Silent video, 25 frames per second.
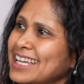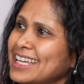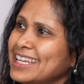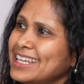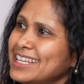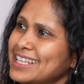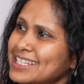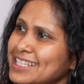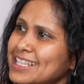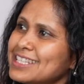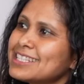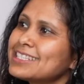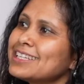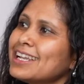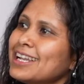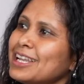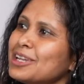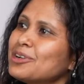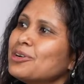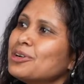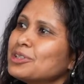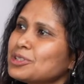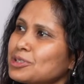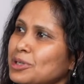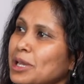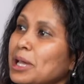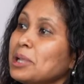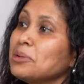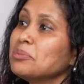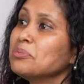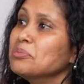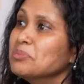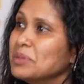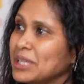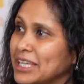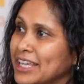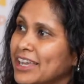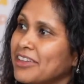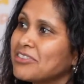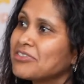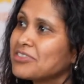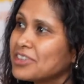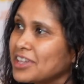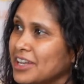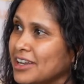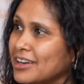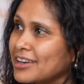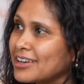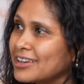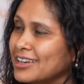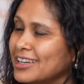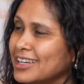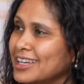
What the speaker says: Is this really going to help me get there?